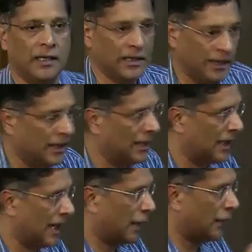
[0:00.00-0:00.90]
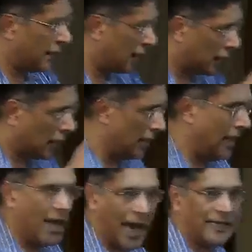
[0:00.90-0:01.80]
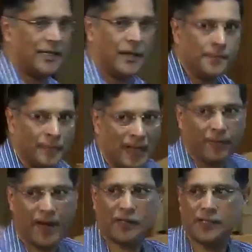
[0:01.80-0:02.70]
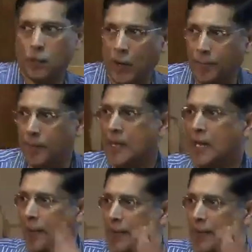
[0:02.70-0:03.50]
the, the, the kind of either if prices go up,